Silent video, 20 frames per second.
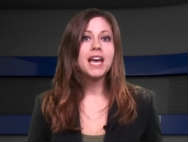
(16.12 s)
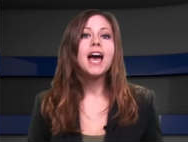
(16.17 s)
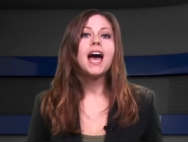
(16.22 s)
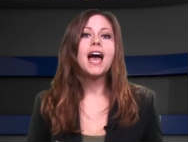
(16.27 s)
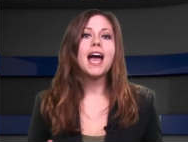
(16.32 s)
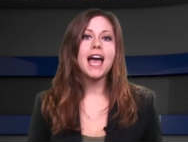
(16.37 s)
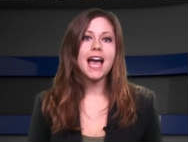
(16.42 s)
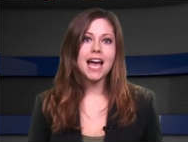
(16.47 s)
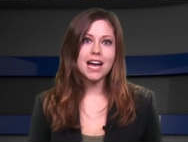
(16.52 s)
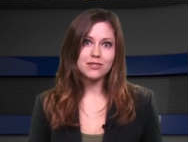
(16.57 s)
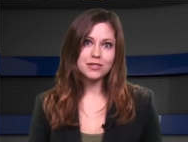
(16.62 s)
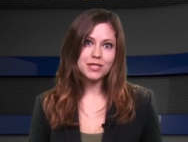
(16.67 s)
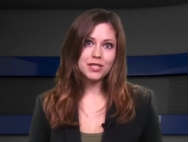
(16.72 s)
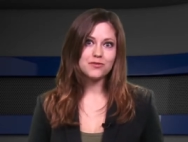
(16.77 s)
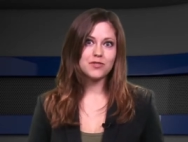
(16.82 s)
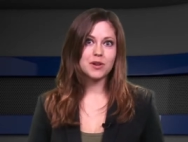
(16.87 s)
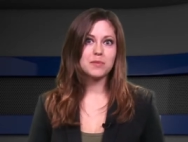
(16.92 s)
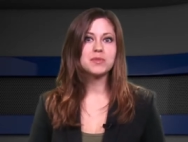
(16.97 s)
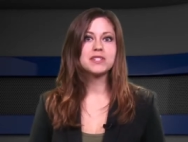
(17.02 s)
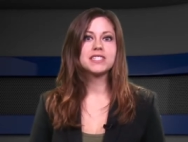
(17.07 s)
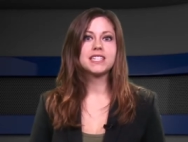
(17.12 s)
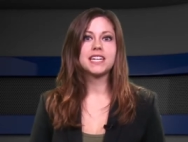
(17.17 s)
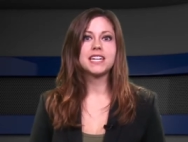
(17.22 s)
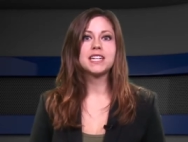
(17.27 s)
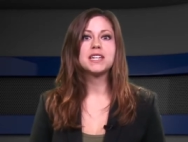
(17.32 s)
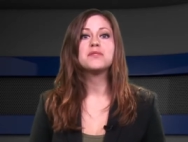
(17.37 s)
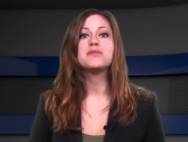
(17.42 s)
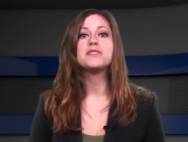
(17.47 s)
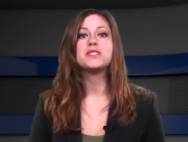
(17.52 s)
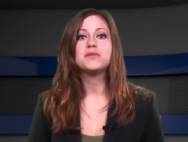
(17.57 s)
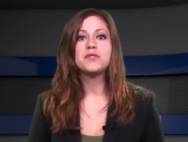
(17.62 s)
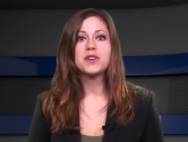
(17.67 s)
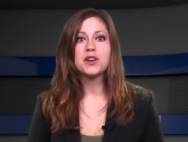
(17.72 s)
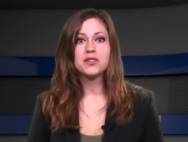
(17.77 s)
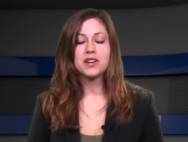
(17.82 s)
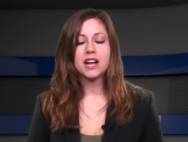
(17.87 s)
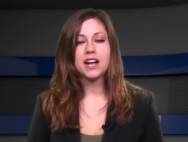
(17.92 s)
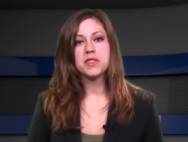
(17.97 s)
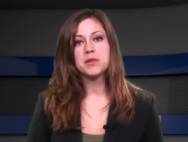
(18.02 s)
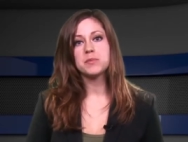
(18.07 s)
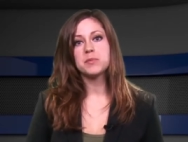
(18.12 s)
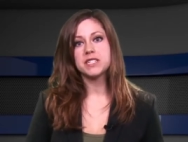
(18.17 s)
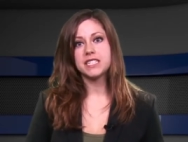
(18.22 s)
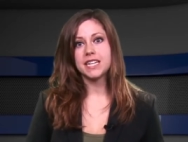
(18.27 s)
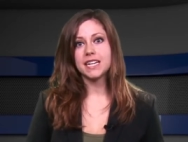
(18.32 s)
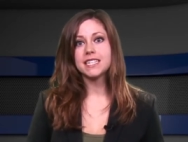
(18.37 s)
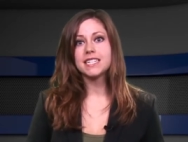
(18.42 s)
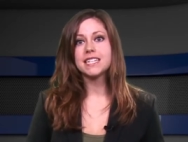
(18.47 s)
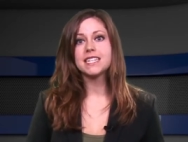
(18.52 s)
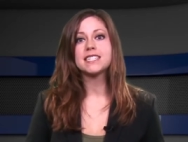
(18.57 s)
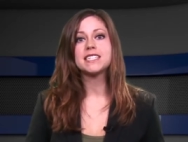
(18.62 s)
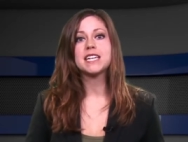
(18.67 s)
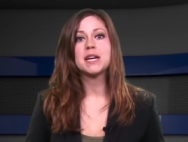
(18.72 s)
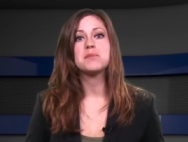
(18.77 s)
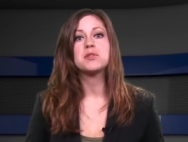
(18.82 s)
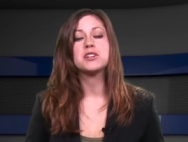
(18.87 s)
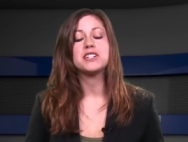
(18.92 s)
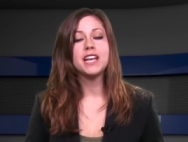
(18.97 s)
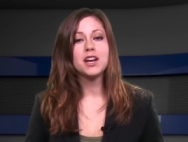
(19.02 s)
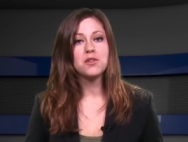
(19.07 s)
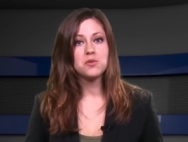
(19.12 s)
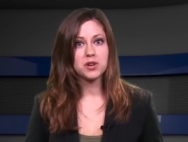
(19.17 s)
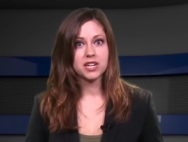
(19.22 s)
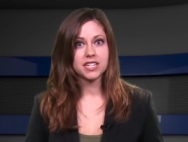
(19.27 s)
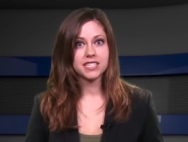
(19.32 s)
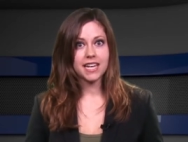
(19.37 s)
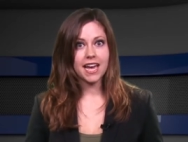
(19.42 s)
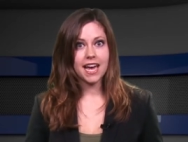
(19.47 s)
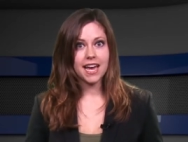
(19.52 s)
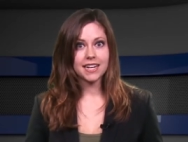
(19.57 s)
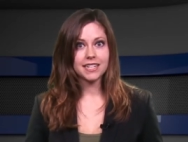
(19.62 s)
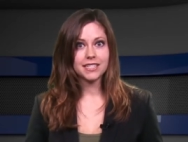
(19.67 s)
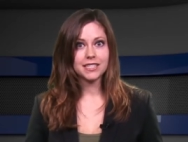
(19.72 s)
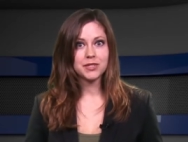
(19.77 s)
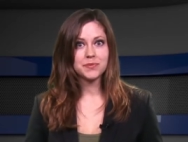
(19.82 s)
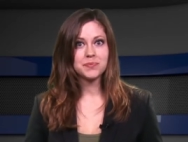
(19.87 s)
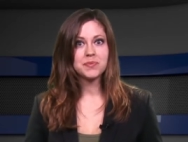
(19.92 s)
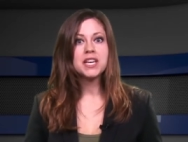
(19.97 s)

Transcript: a House of Representatives vote on the Protecting Cyber Networks Act,